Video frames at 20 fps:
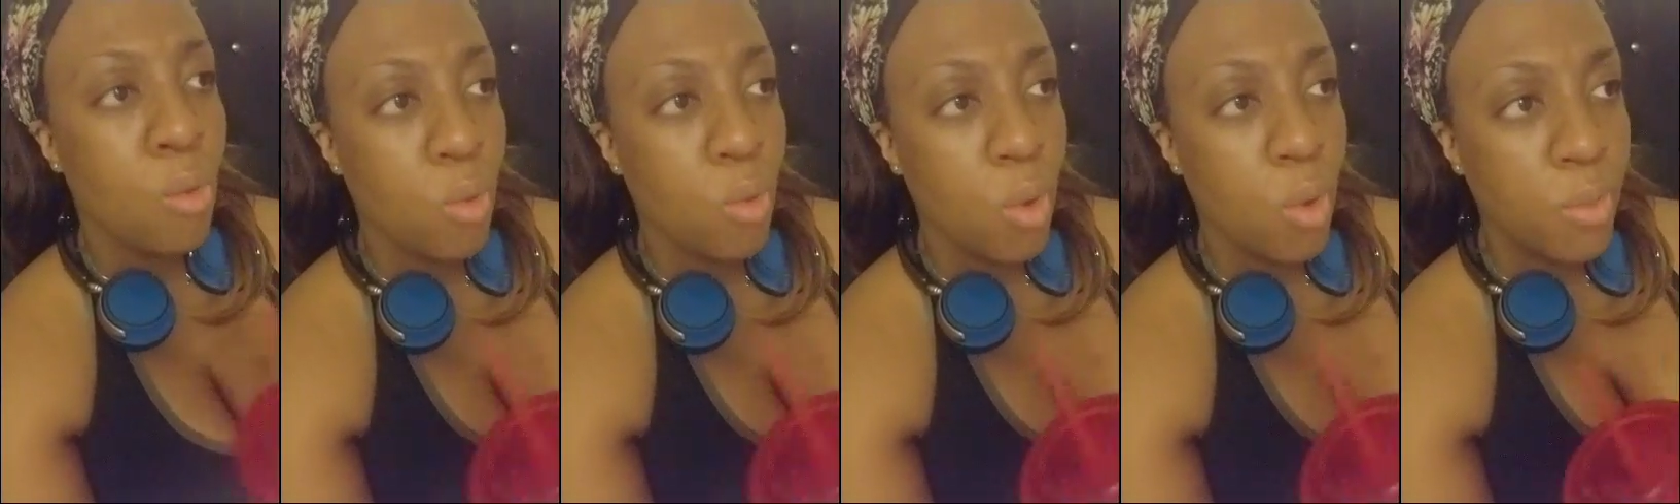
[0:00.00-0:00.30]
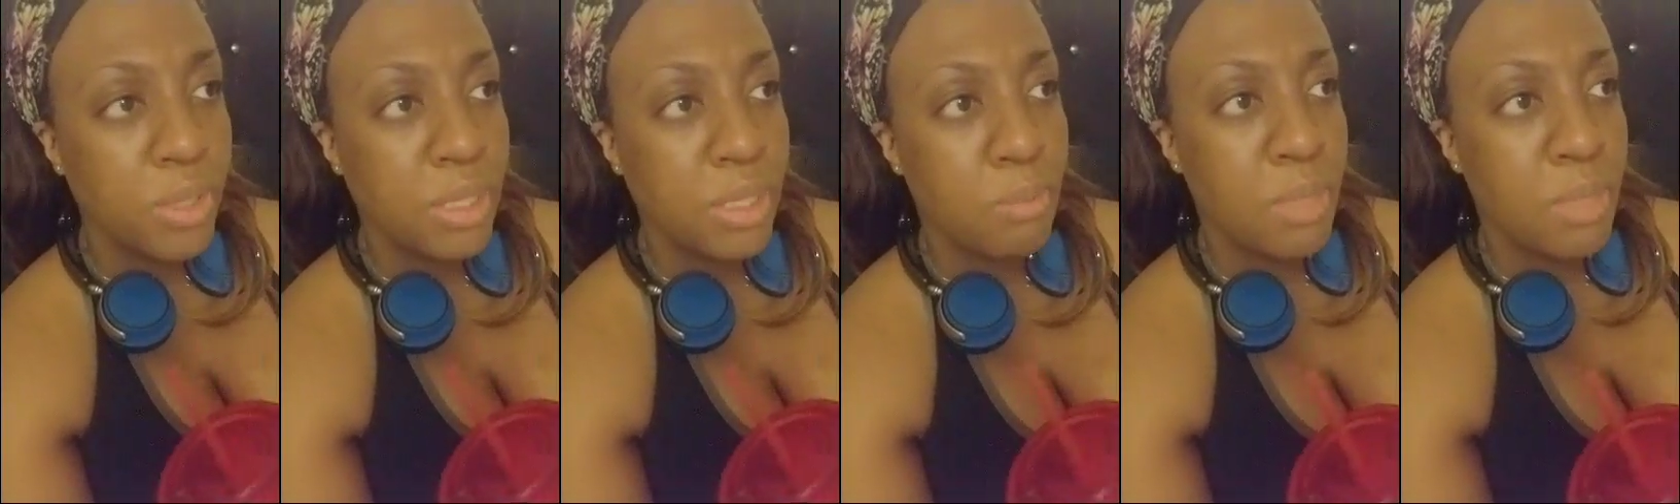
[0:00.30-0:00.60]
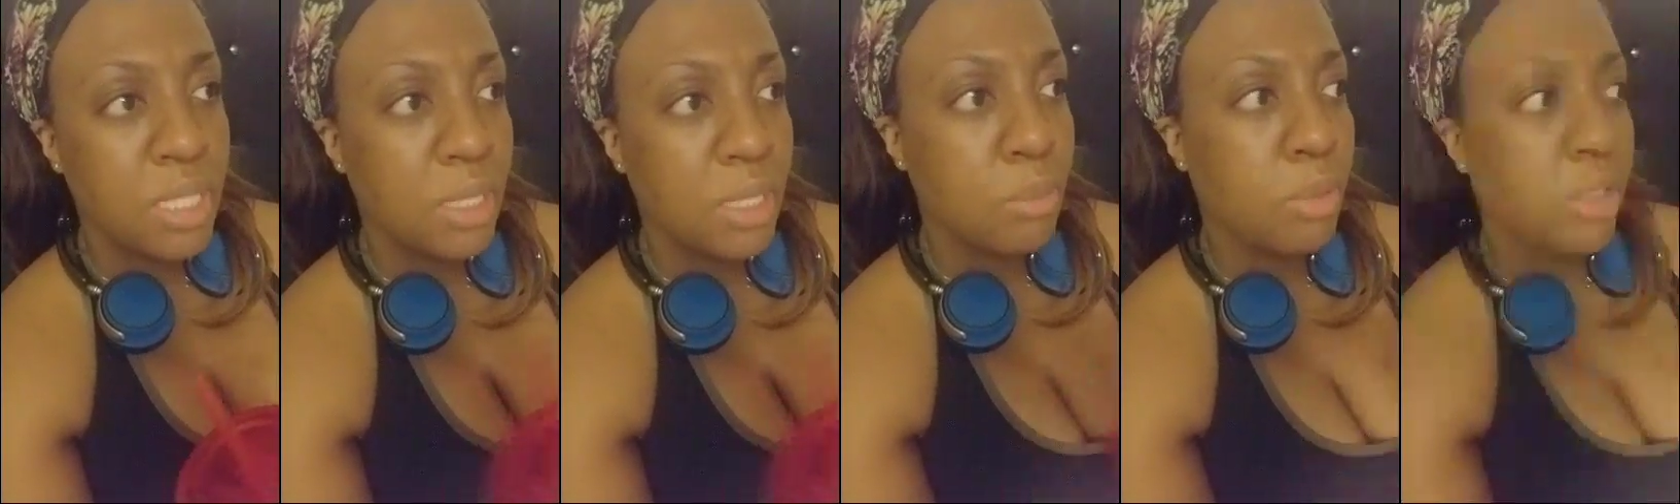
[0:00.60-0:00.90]
what was
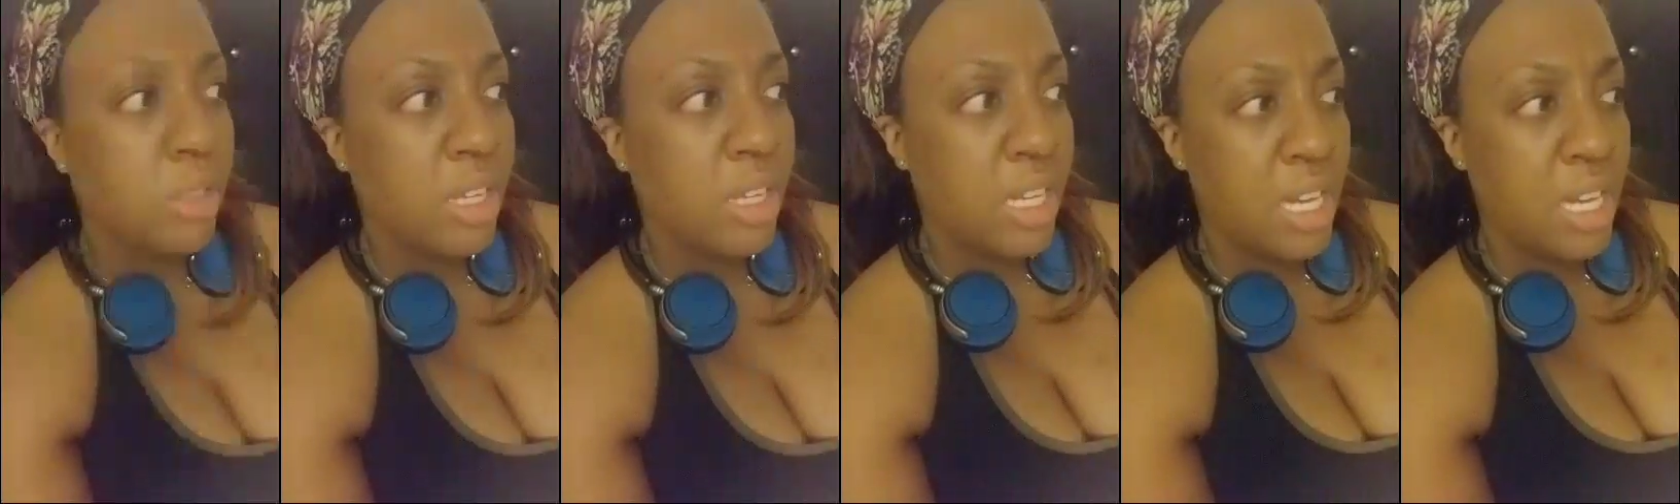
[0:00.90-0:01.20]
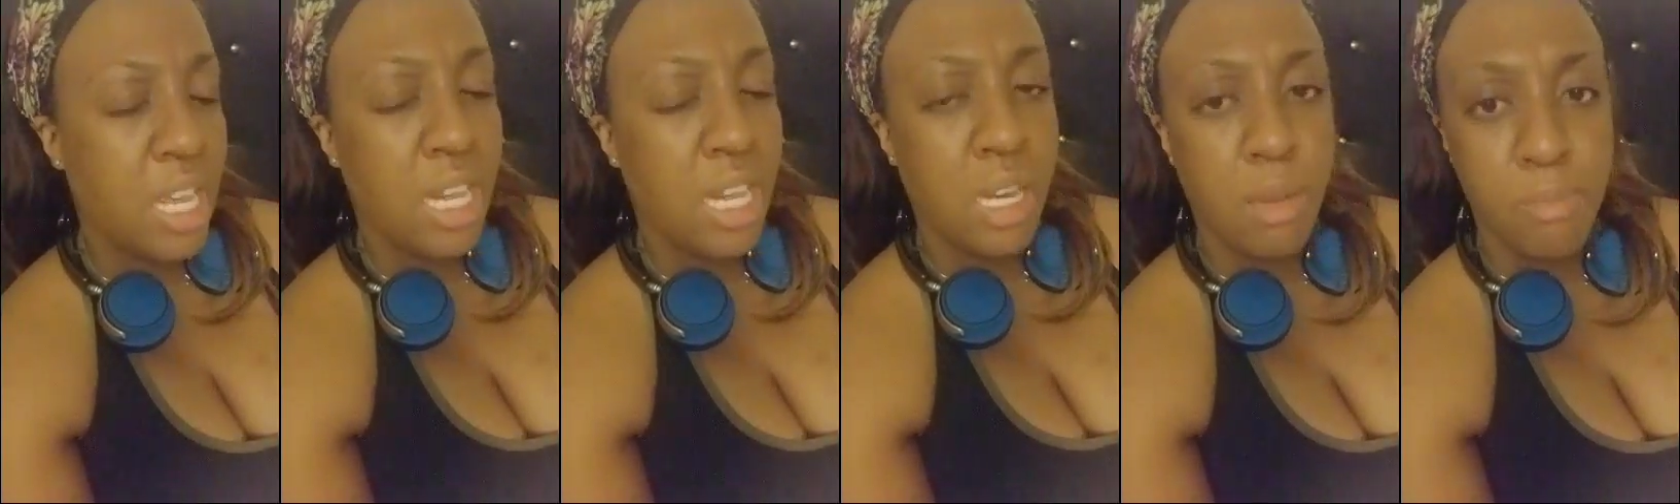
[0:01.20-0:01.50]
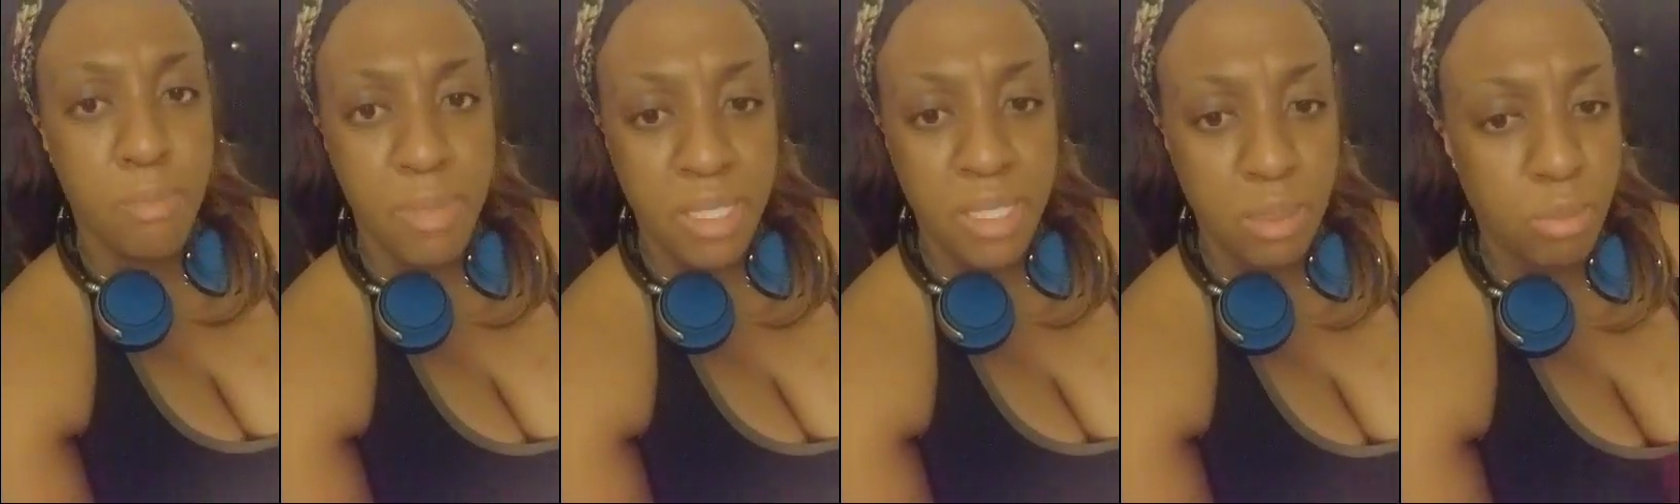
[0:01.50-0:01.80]
admissible and
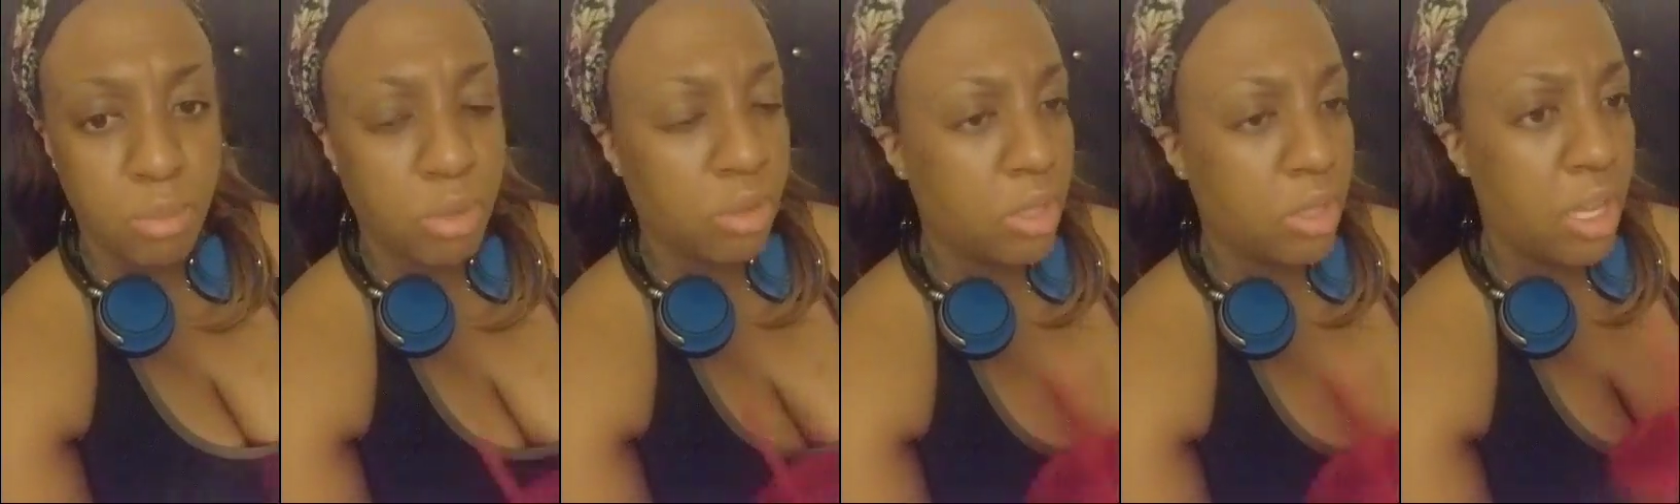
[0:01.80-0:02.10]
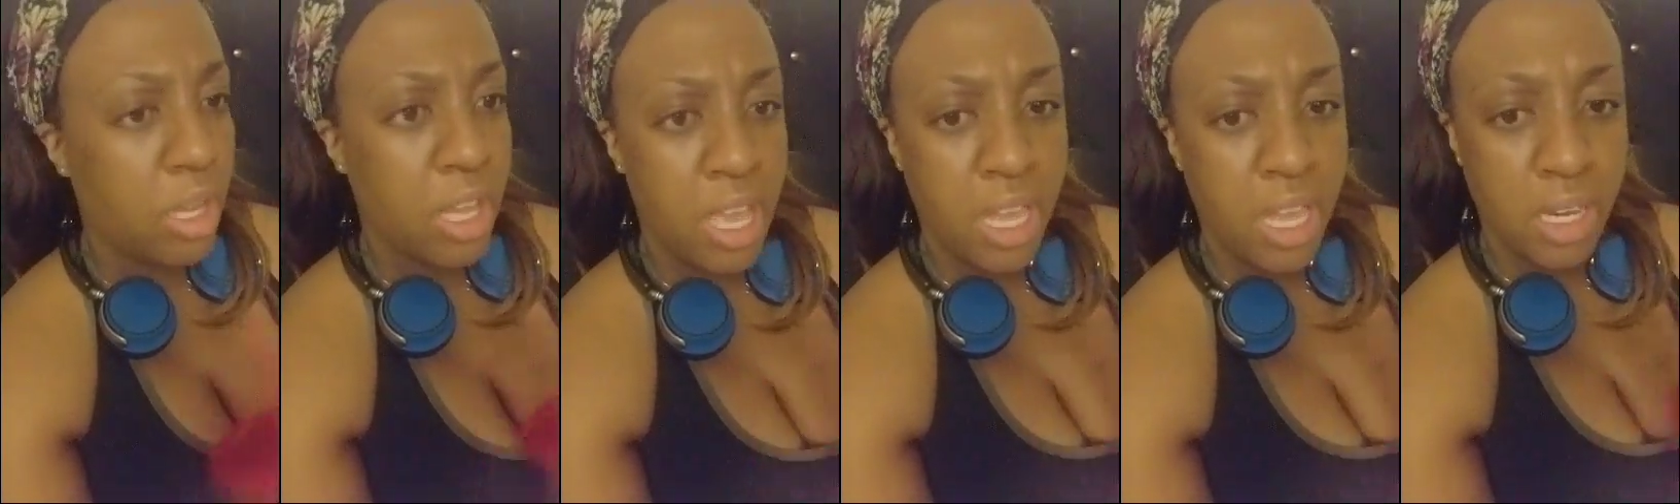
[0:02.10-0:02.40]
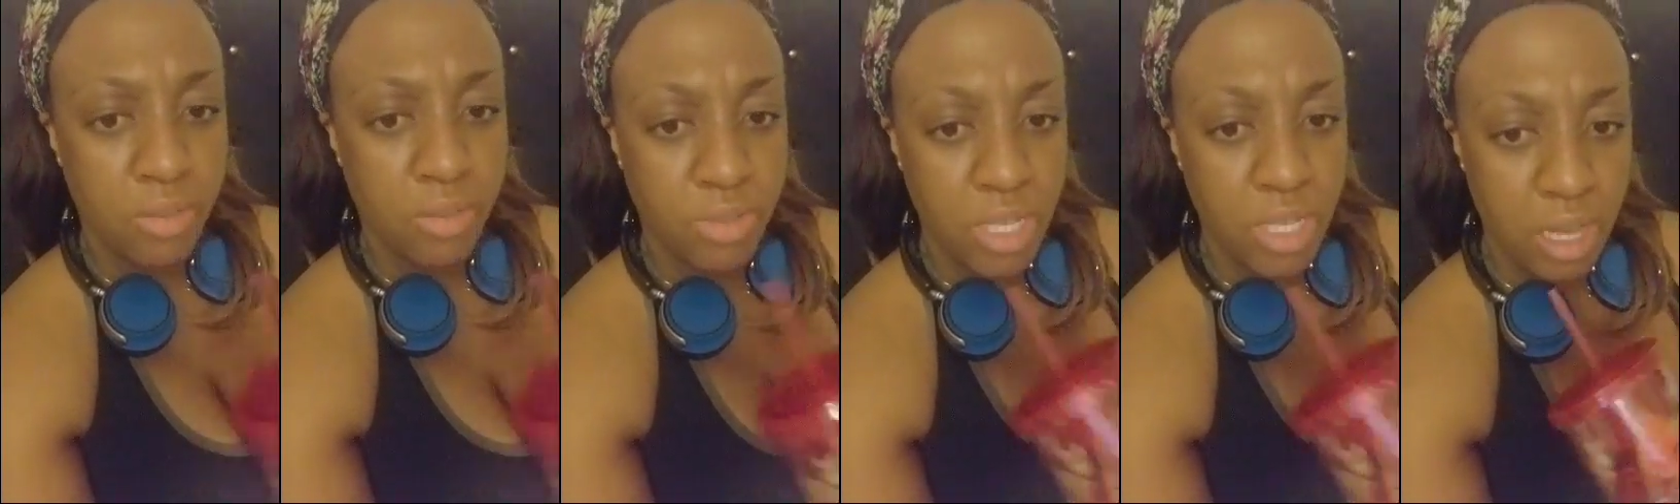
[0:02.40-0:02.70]
inadmissible
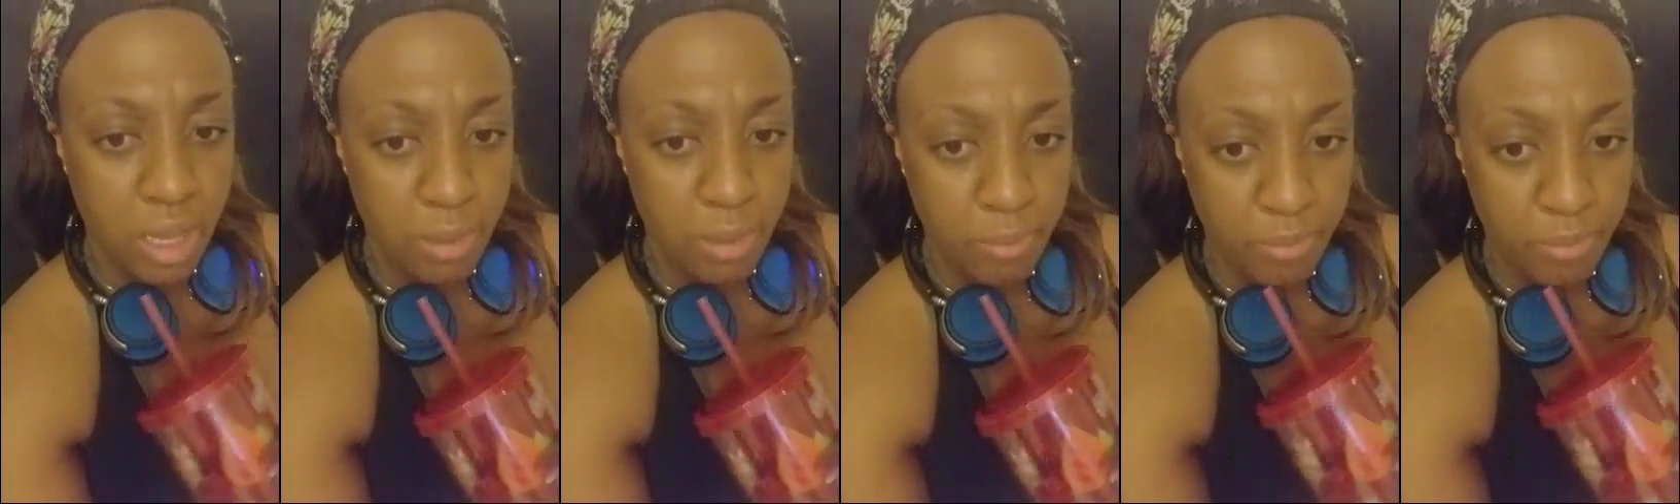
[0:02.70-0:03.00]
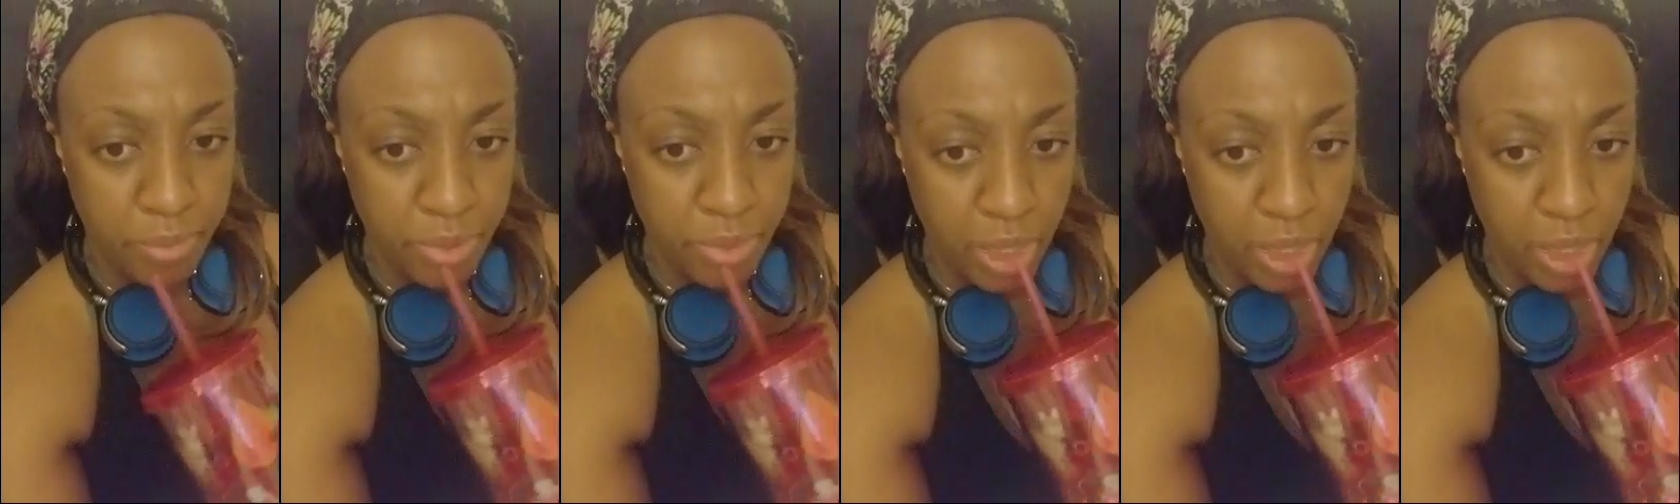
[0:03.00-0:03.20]
ahead of time.